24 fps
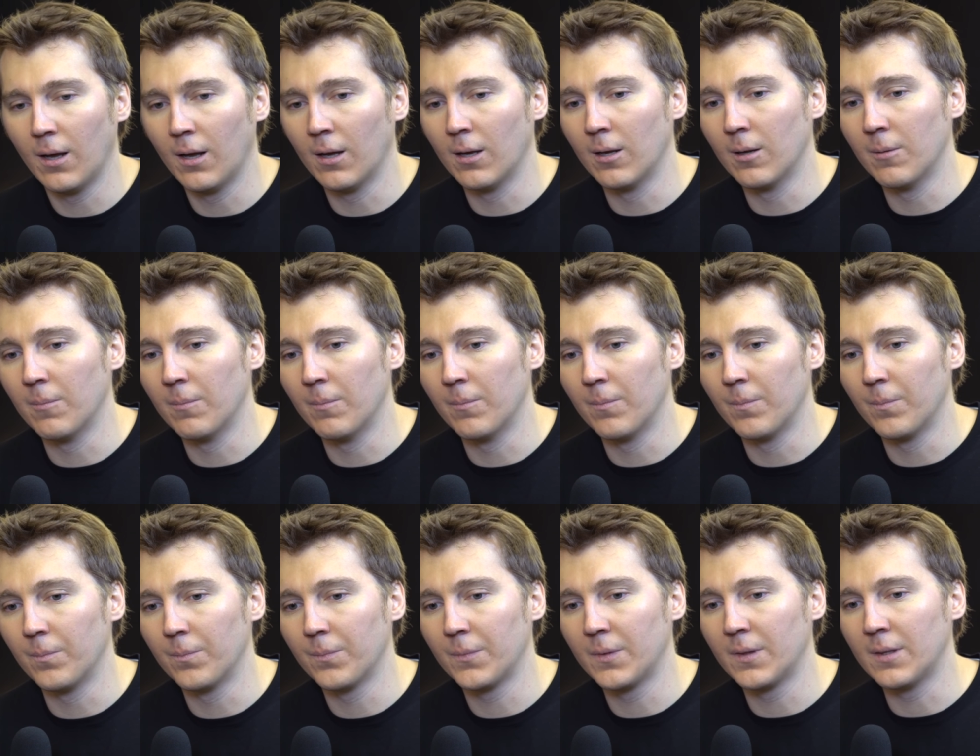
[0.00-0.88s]

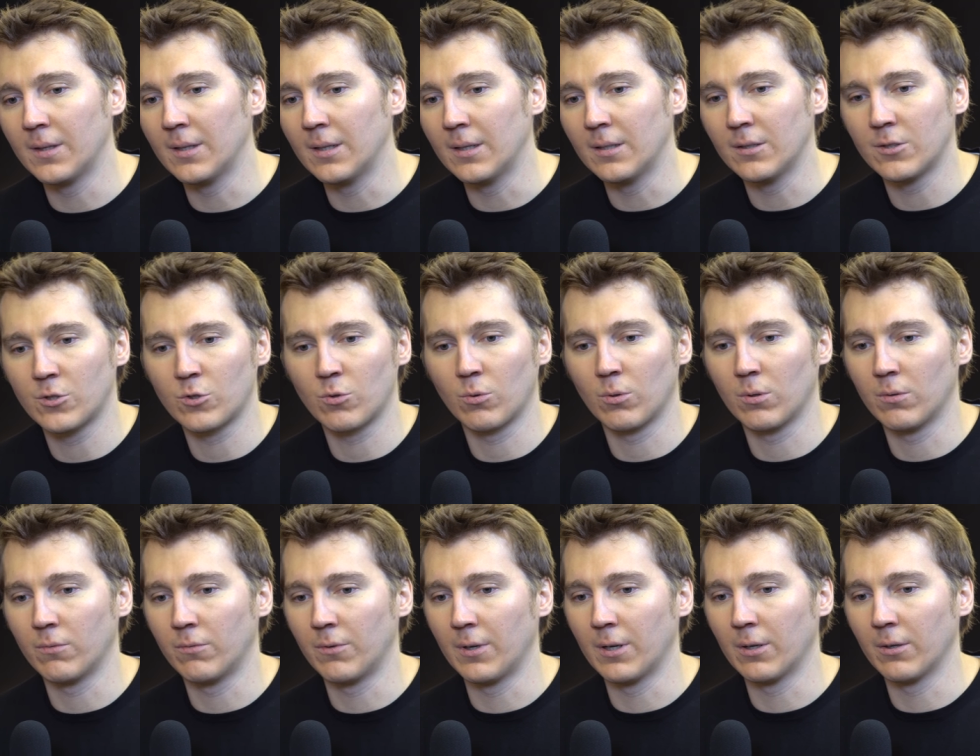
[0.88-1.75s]
um, these sort
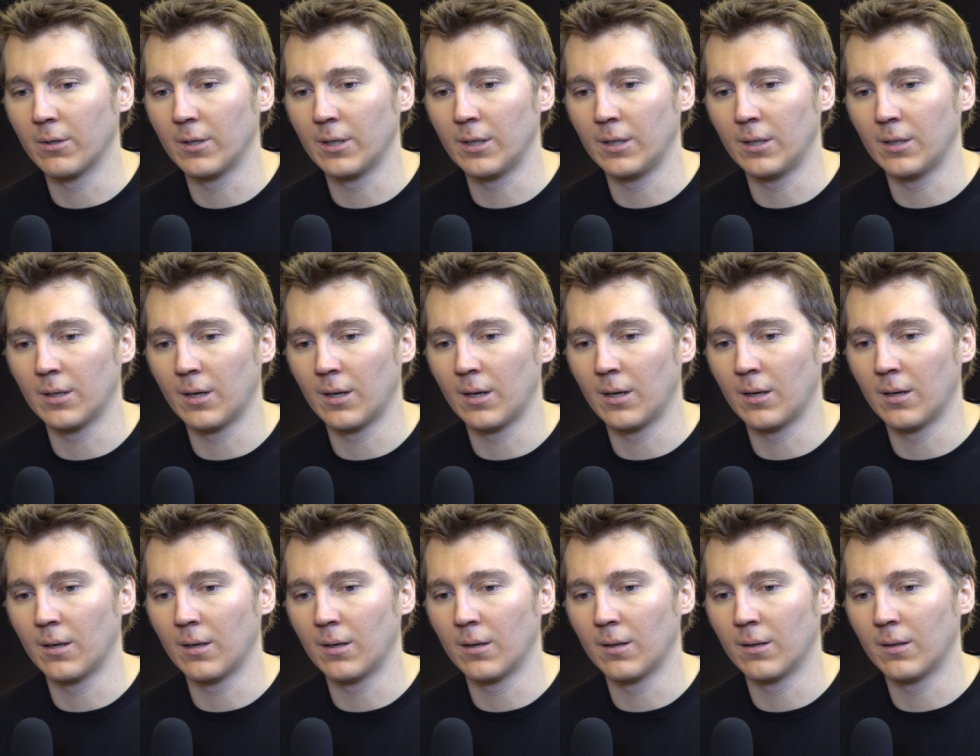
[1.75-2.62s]
of very.
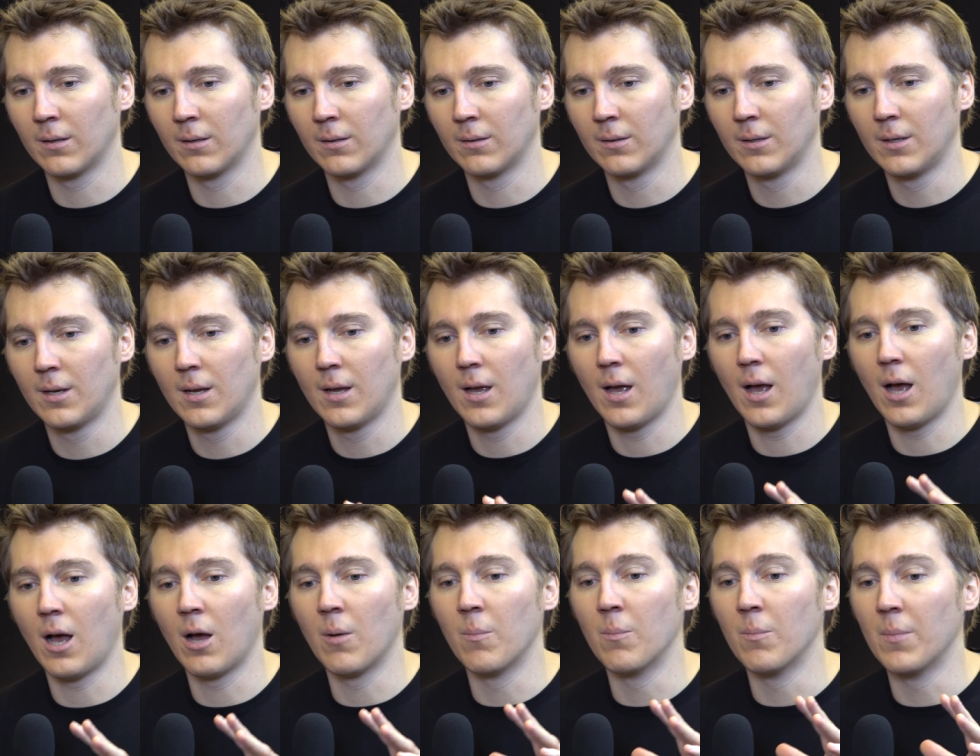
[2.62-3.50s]
Uh,
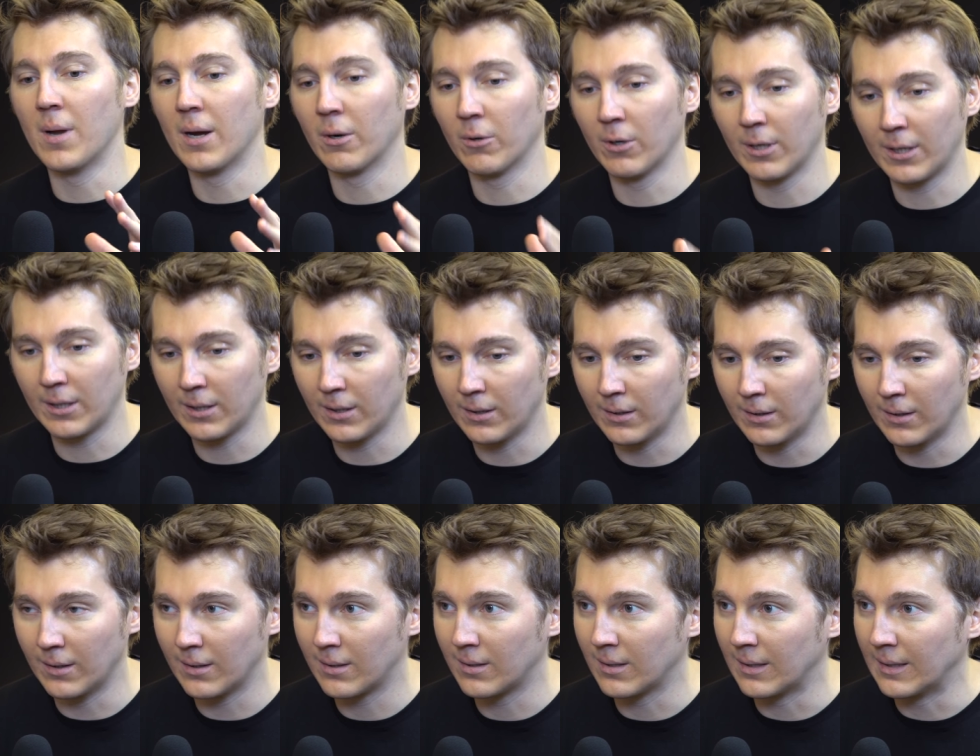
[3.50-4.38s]

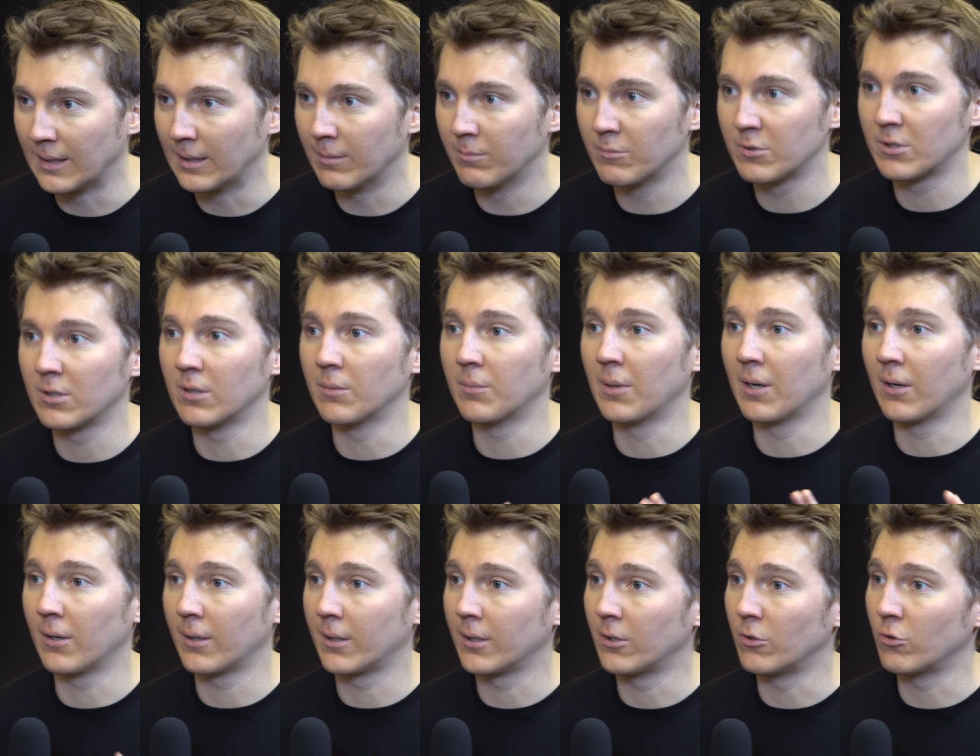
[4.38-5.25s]
American themes, the
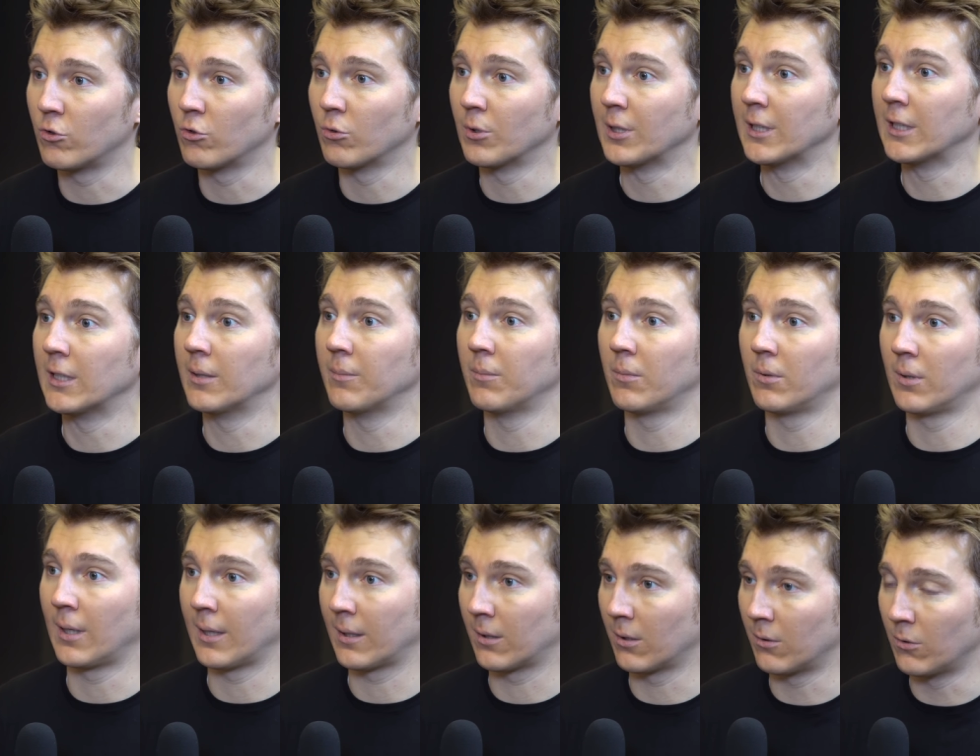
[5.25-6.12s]
American dream,
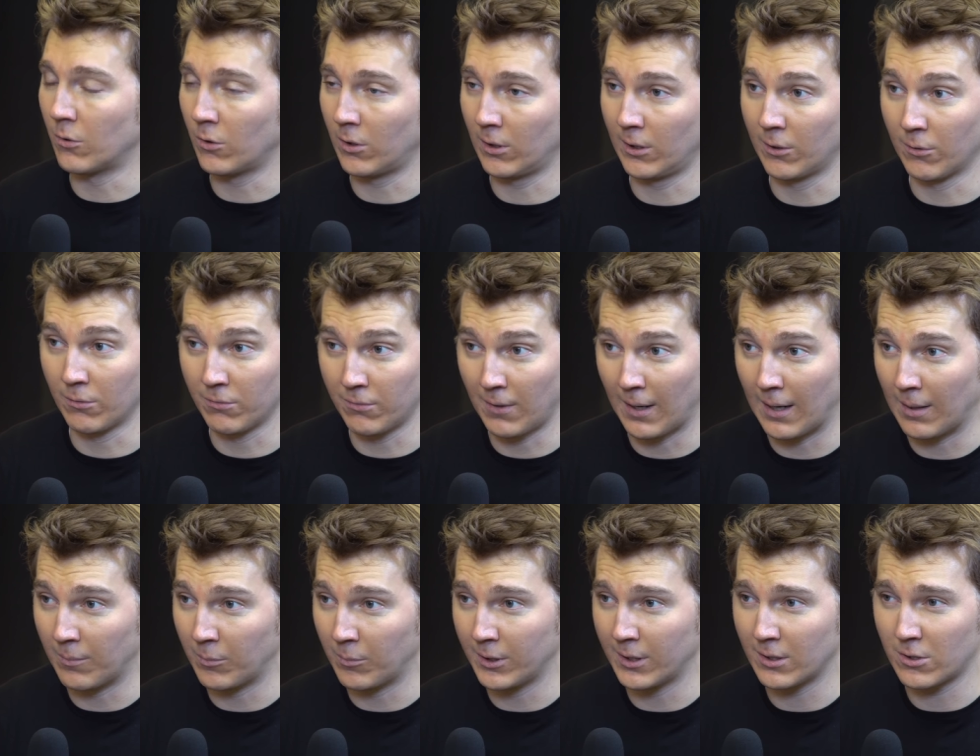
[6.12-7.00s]
like the nuclear
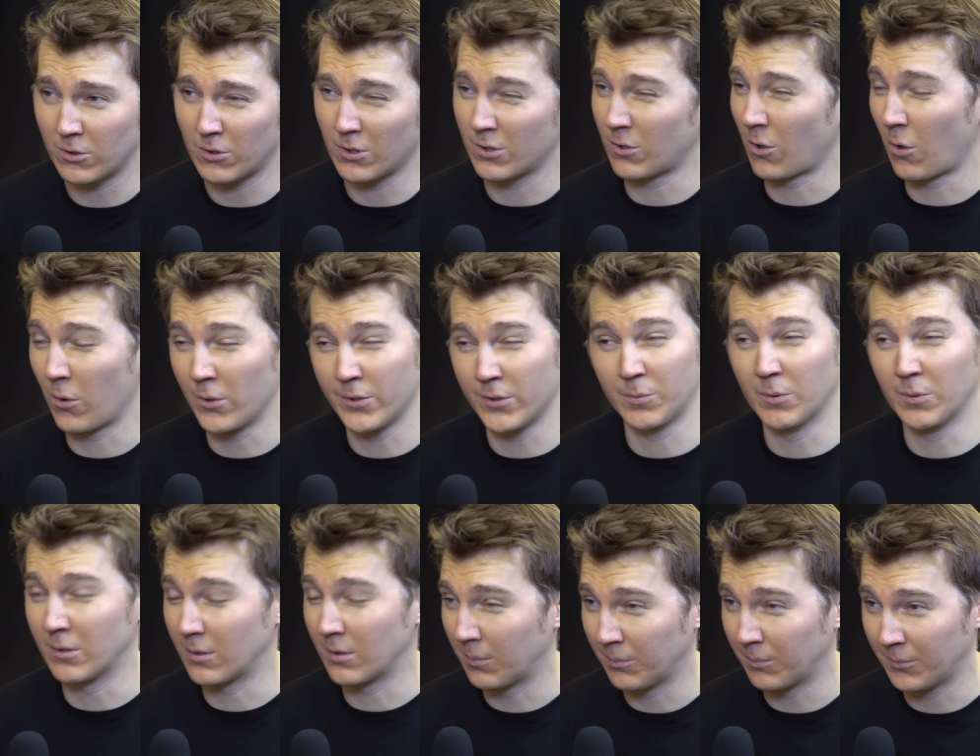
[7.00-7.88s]
family. It's just always
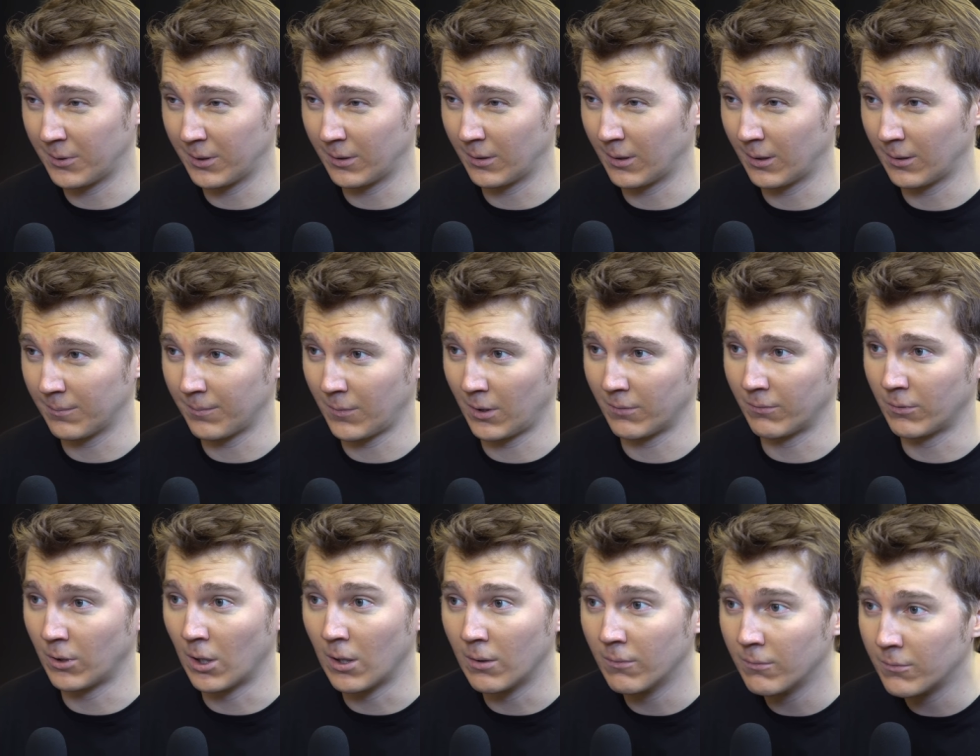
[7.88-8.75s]
been something that I've
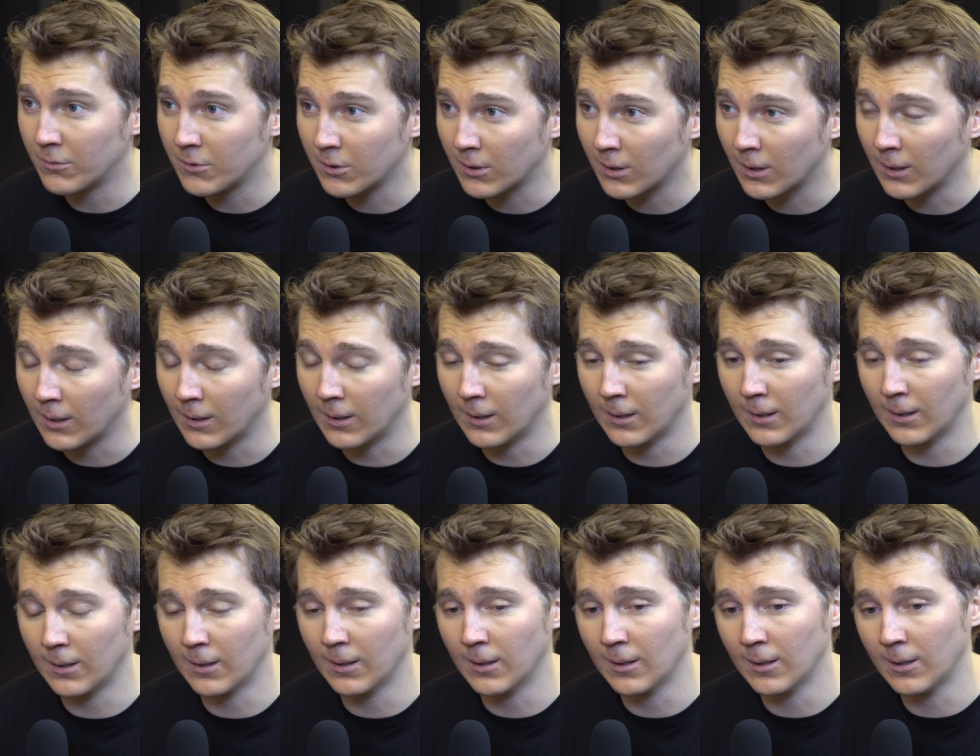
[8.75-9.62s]
loved
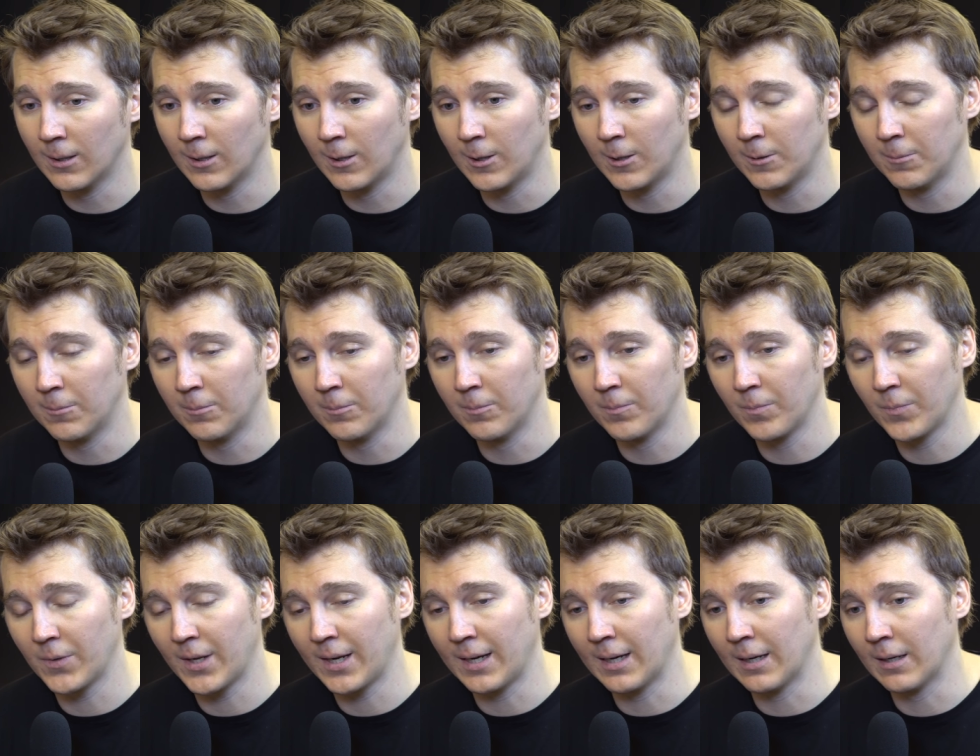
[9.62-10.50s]
um,
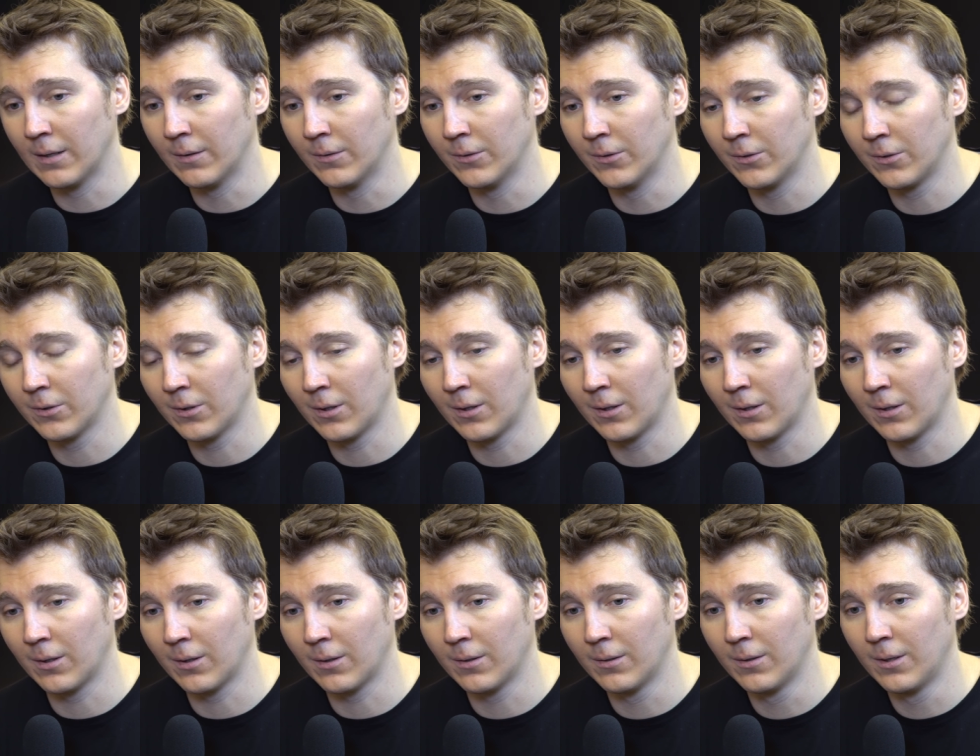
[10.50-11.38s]
and
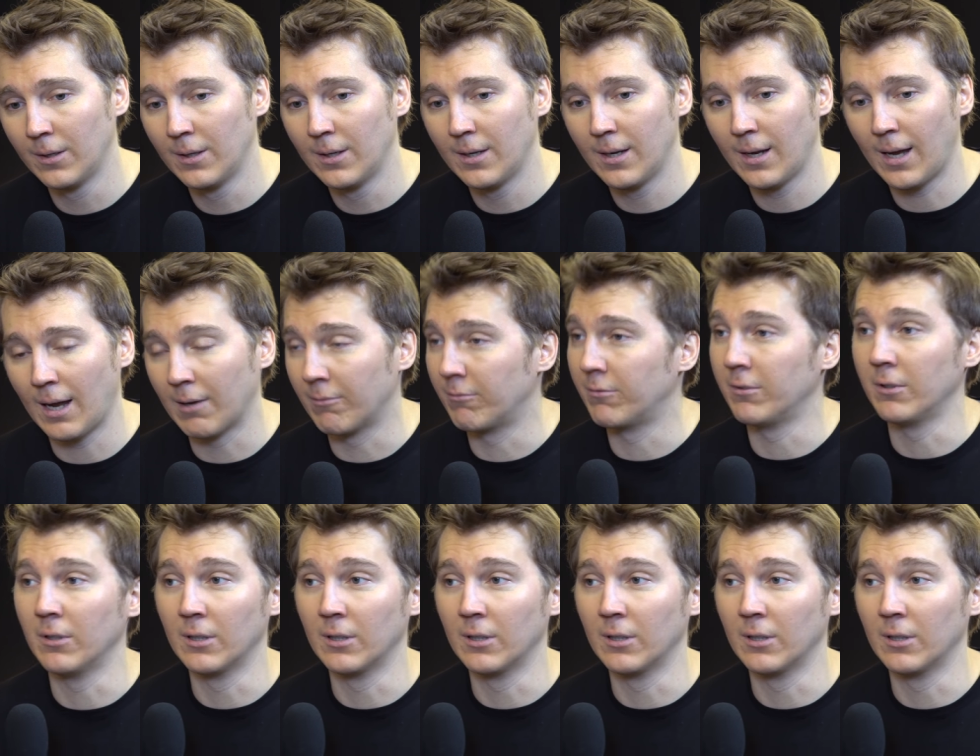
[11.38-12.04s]
uh, have